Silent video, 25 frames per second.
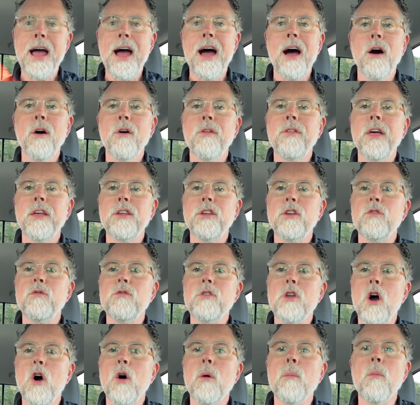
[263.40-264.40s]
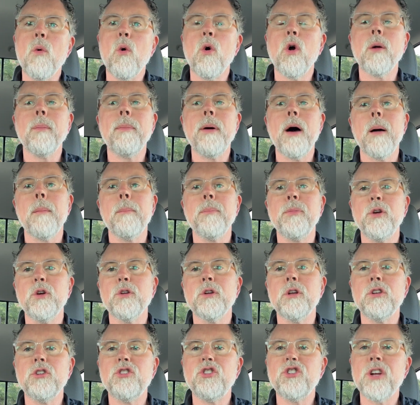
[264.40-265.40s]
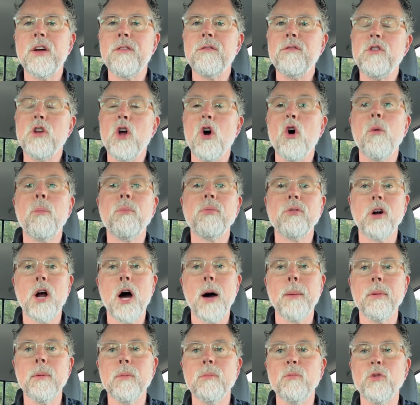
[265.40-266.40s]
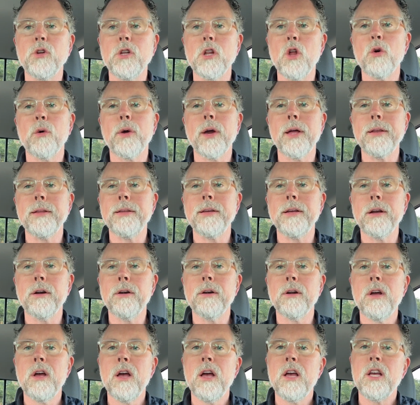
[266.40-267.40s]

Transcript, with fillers: Now that you know more about Buda, you should have no problem relocating here.